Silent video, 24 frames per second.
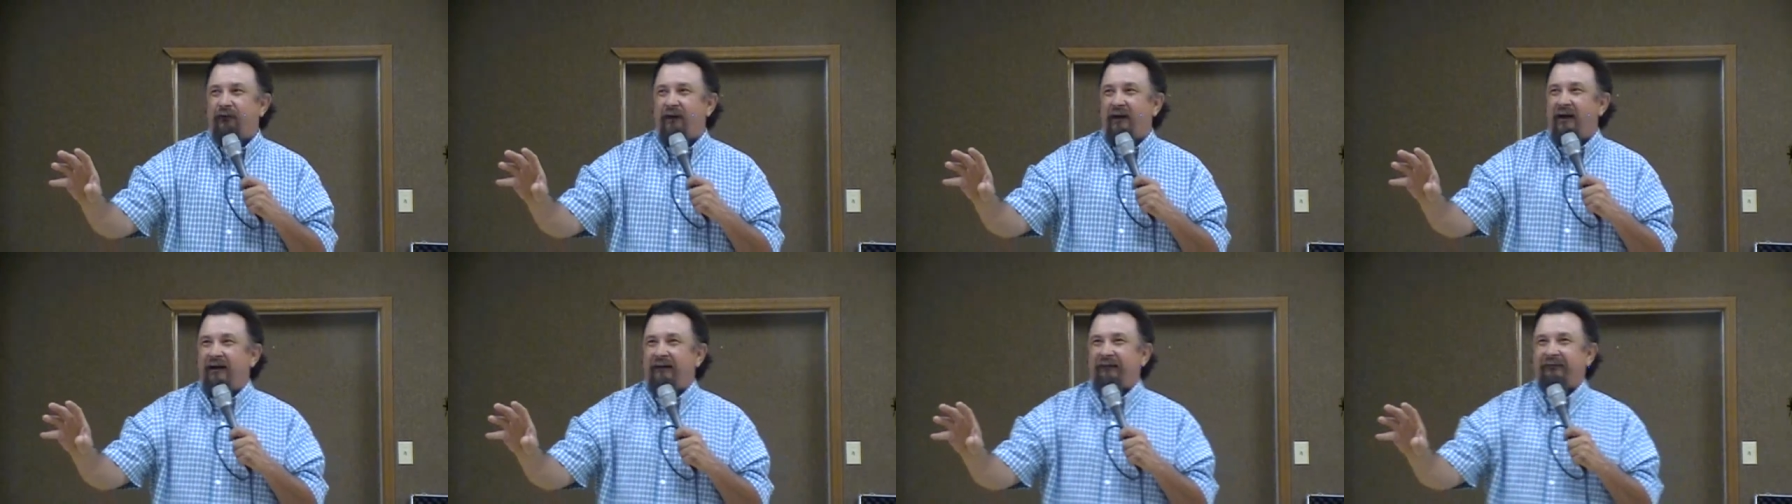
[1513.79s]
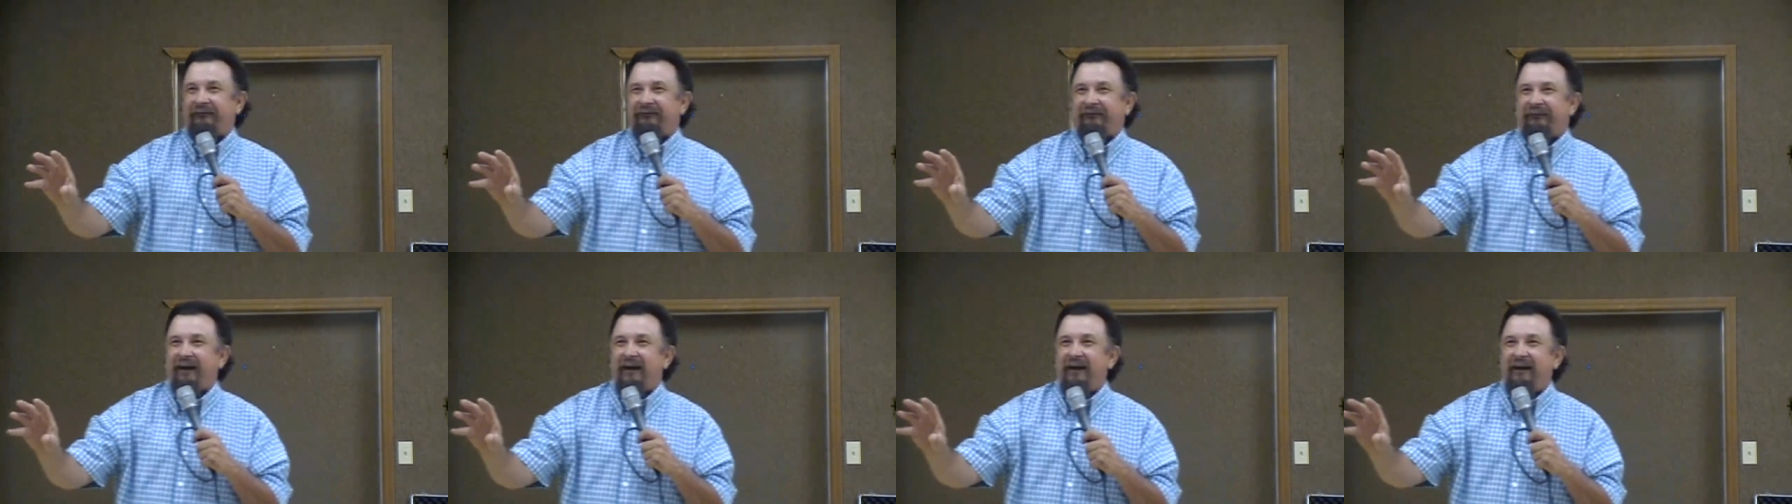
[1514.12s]
van
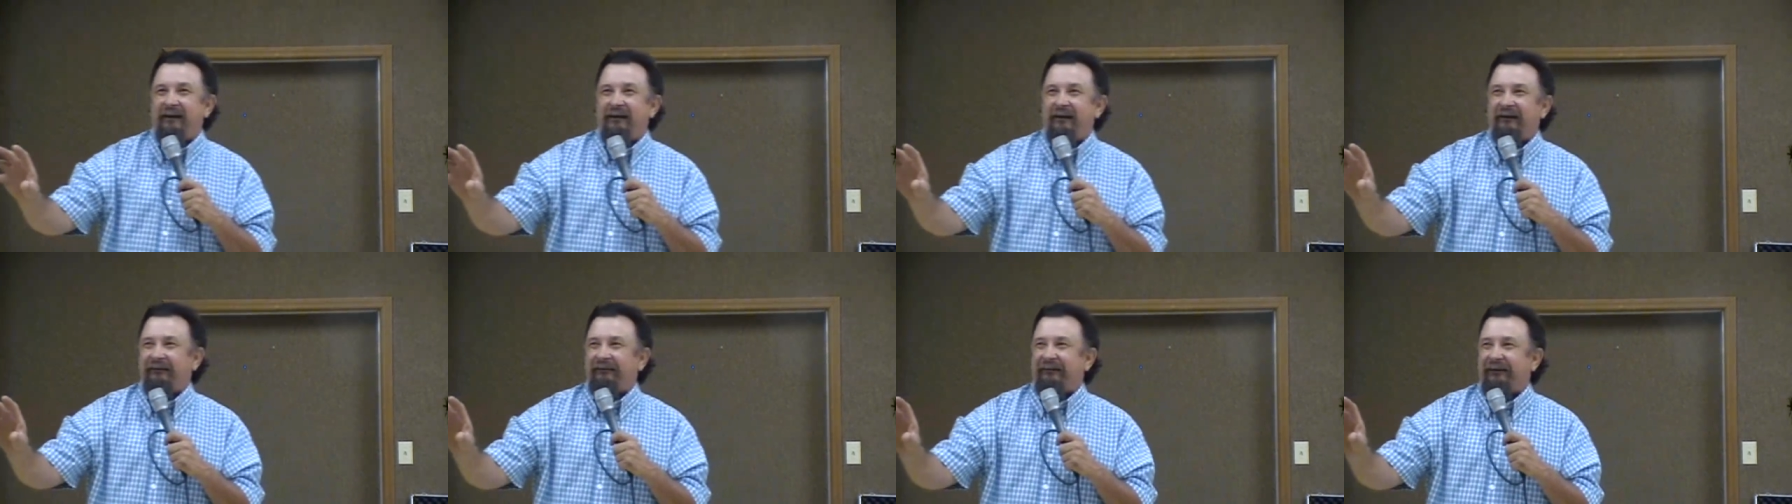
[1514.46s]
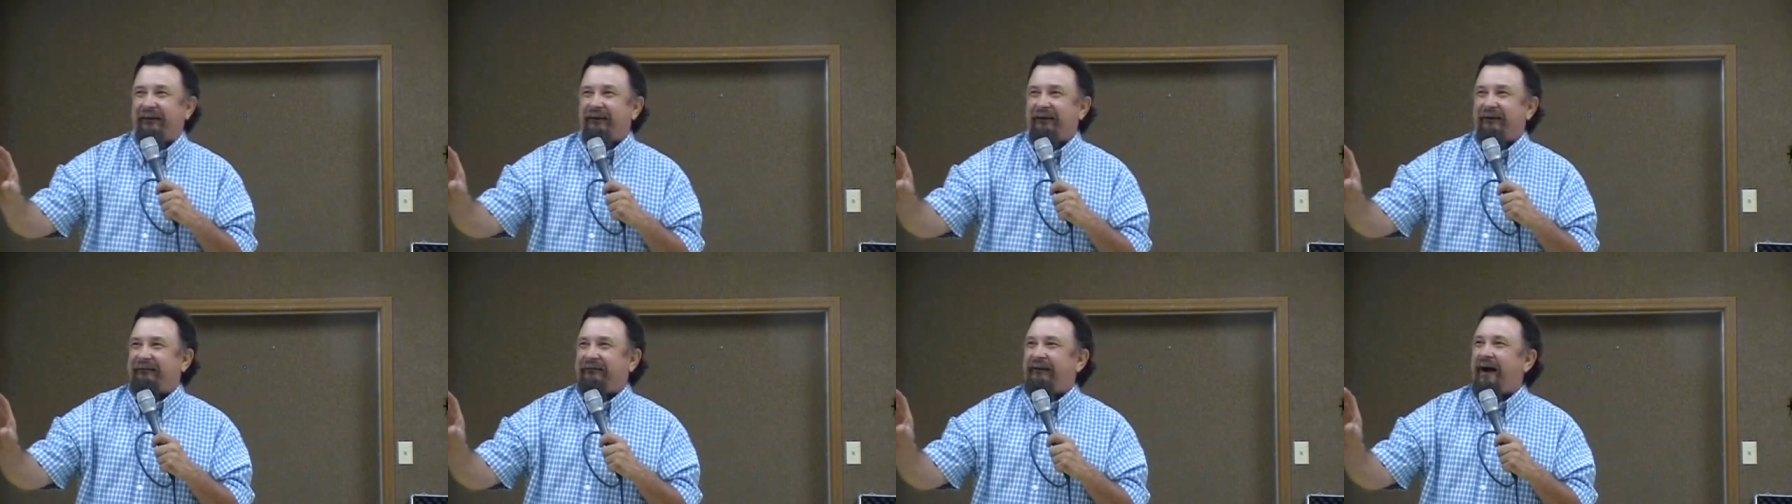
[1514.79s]
singing
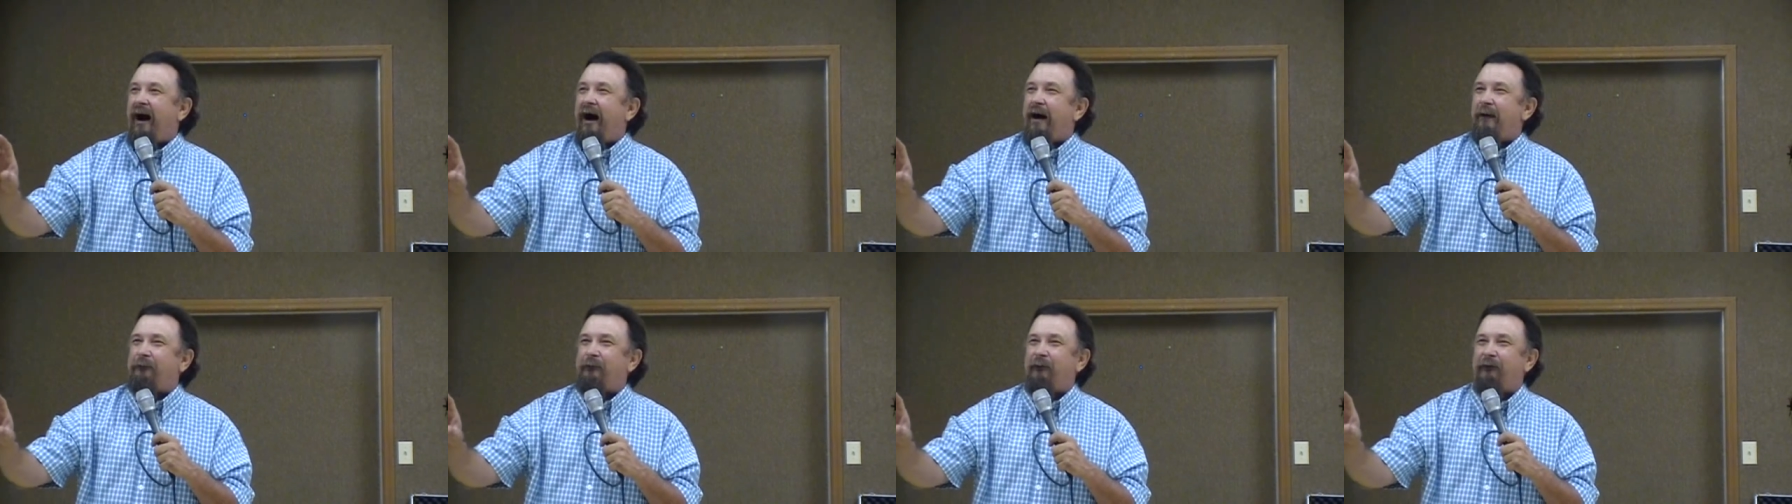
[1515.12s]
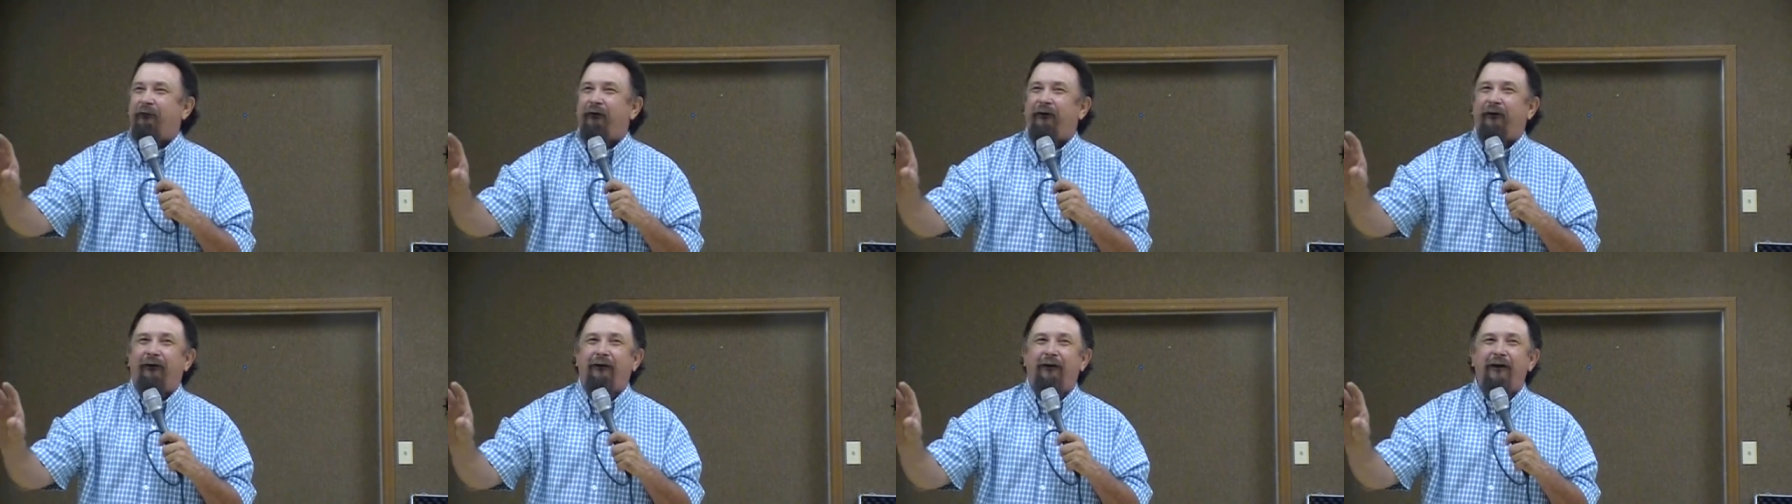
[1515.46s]
to the top
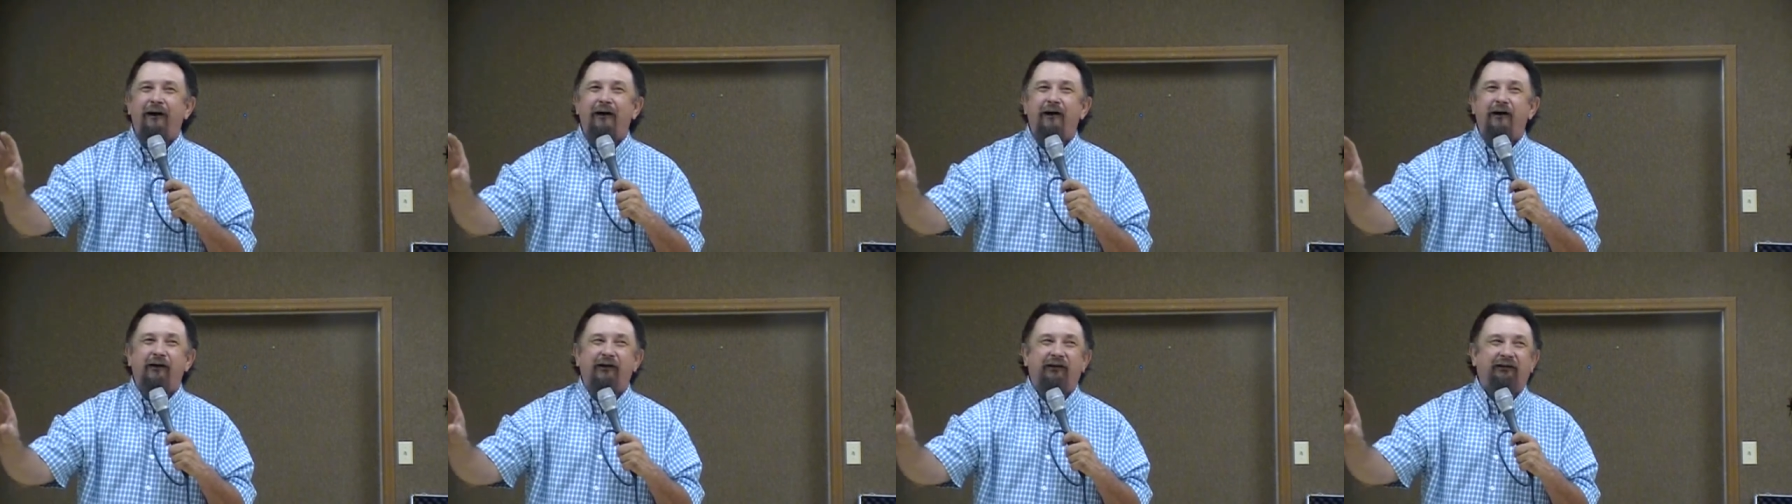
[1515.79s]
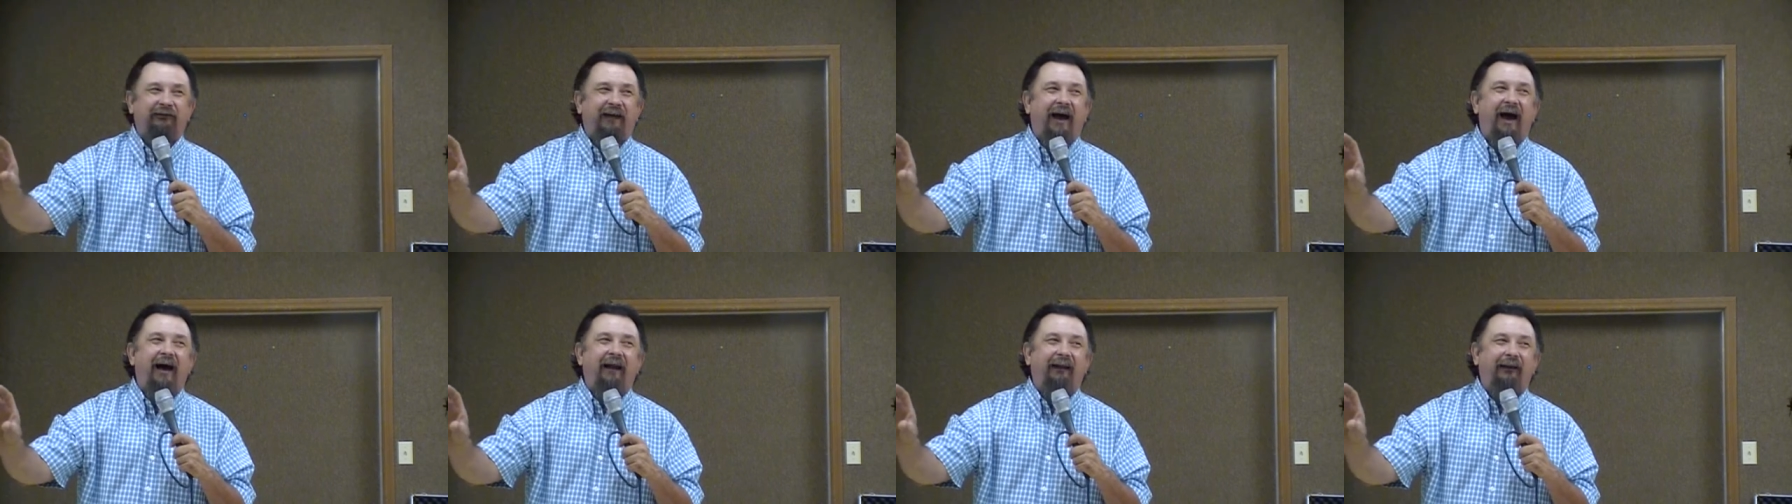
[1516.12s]
of her
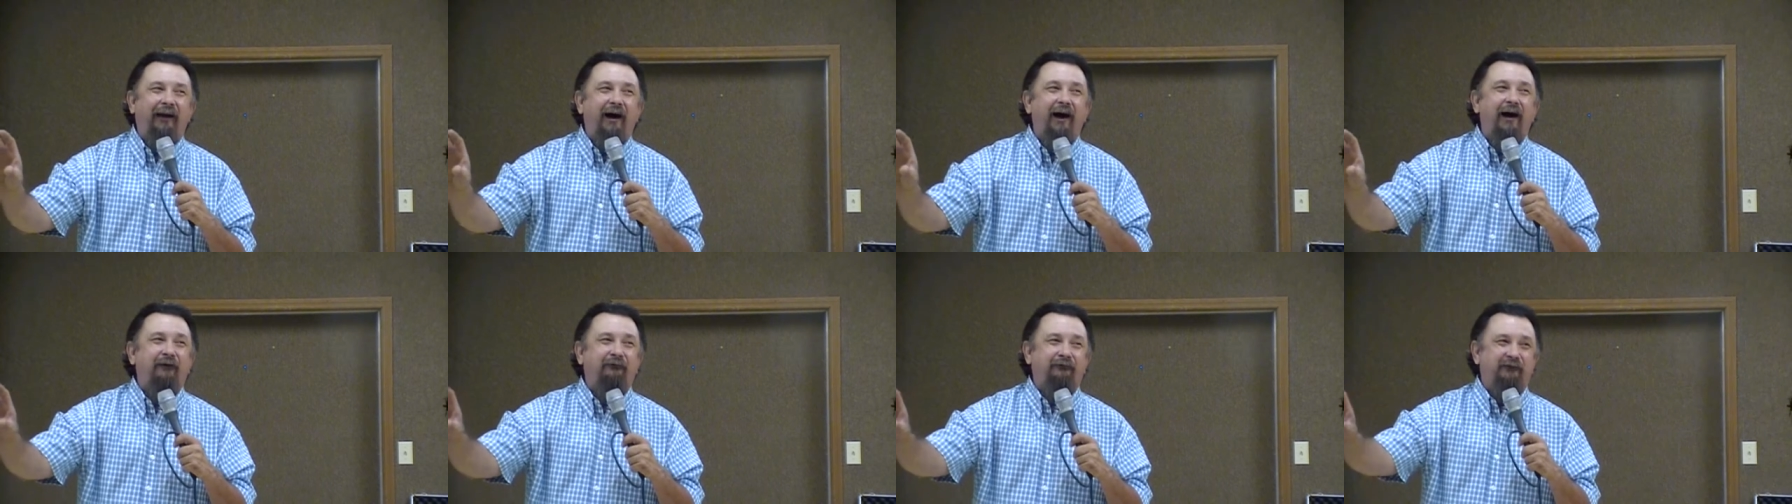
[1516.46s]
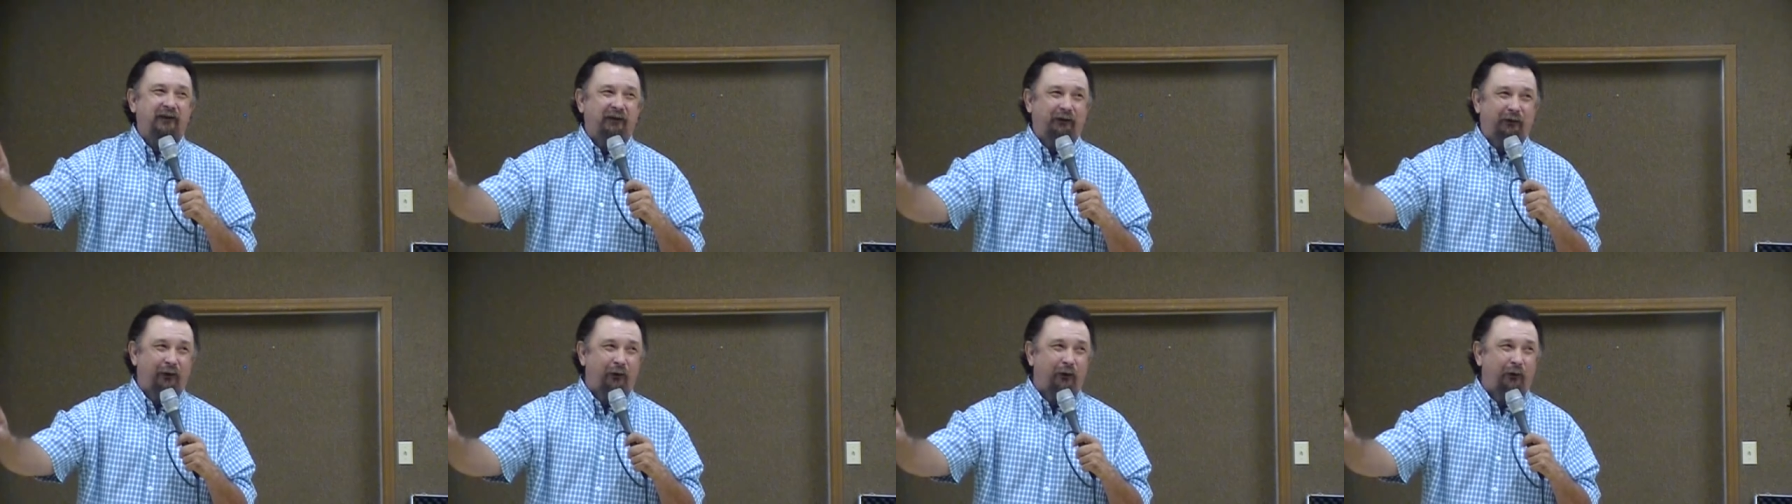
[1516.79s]
lungs, I
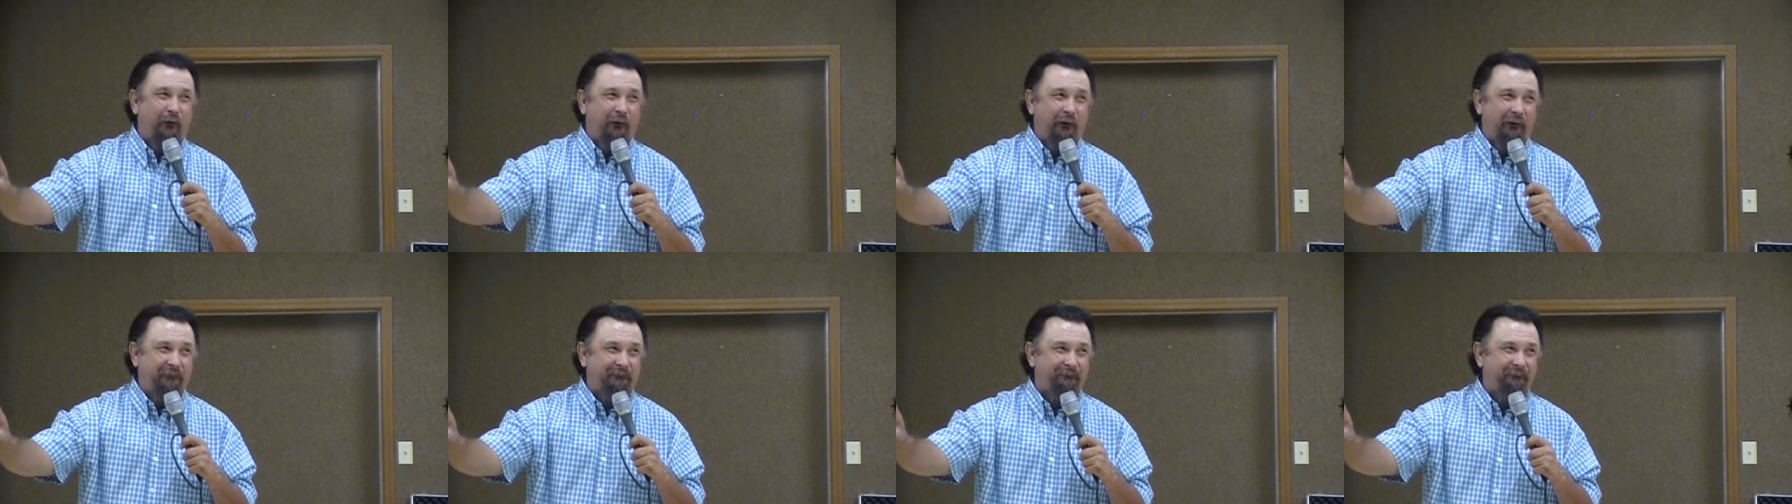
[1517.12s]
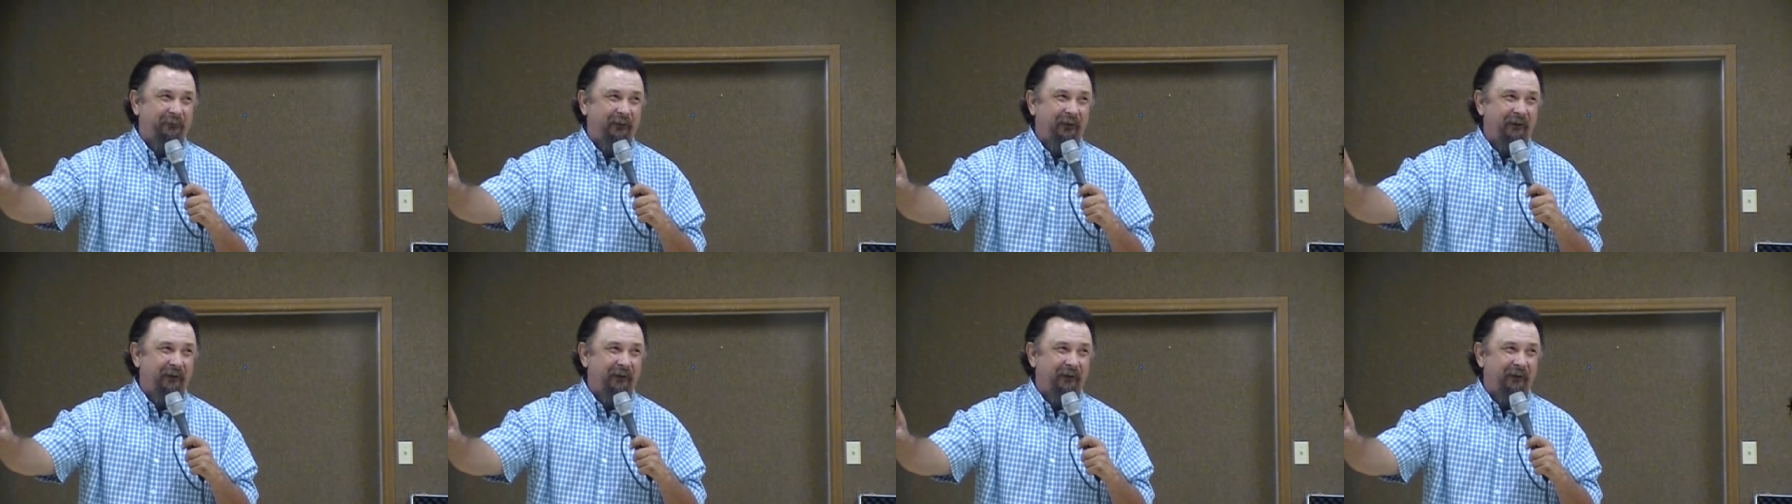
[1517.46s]
love you, Lord.